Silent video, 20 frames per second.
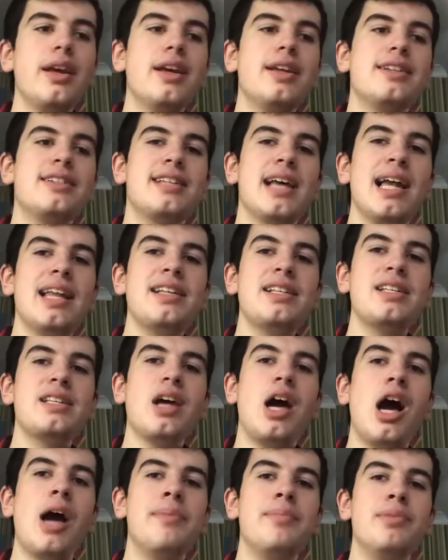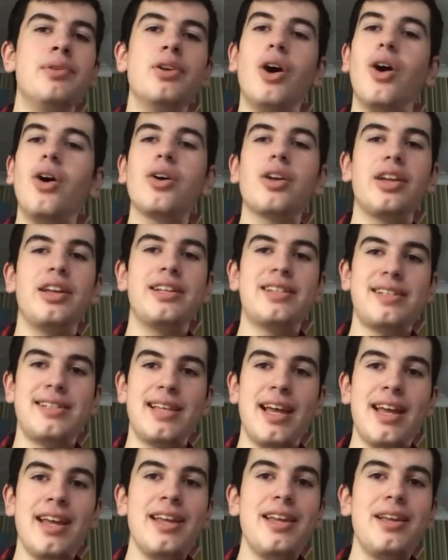Talus I'm not going to
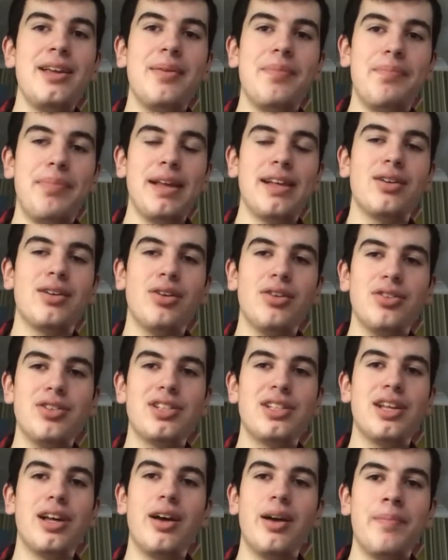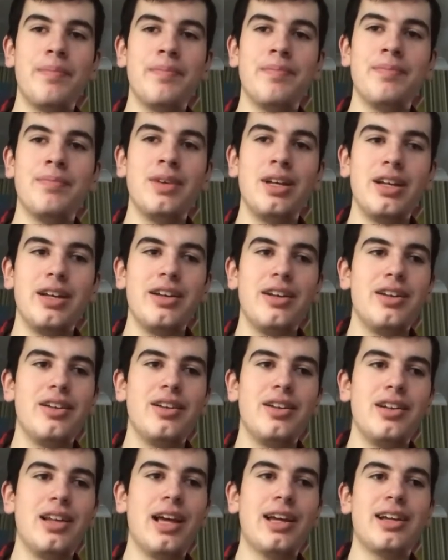say because,
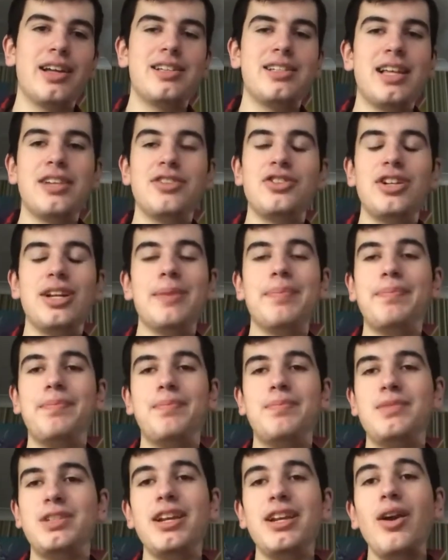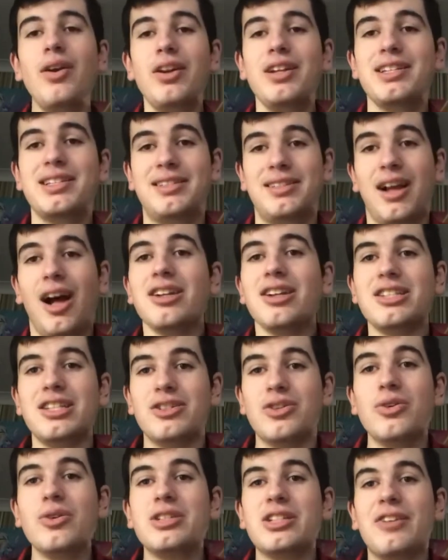like I said, she only started
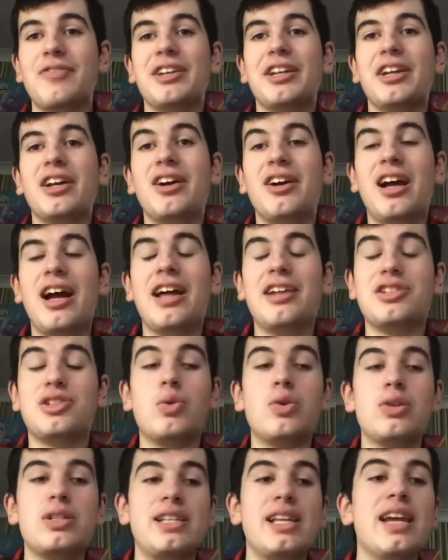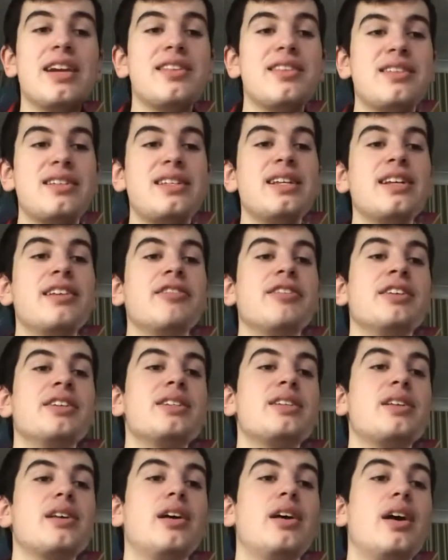doing something towards the end of the
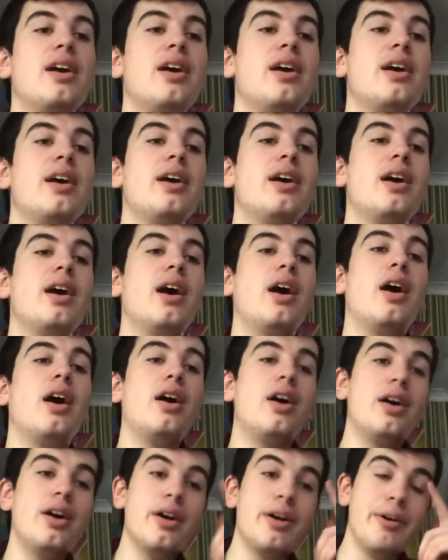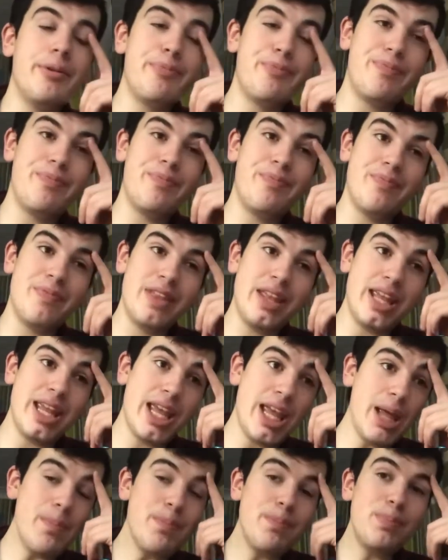series.
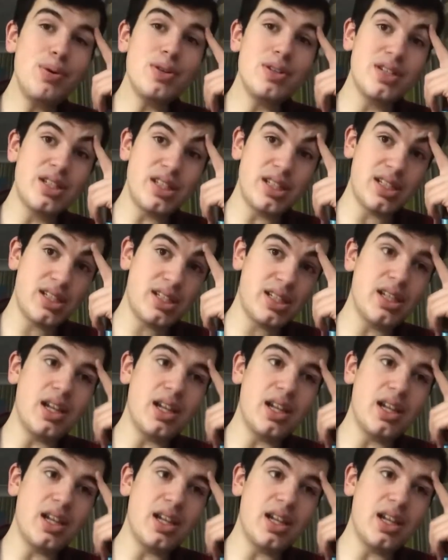Impus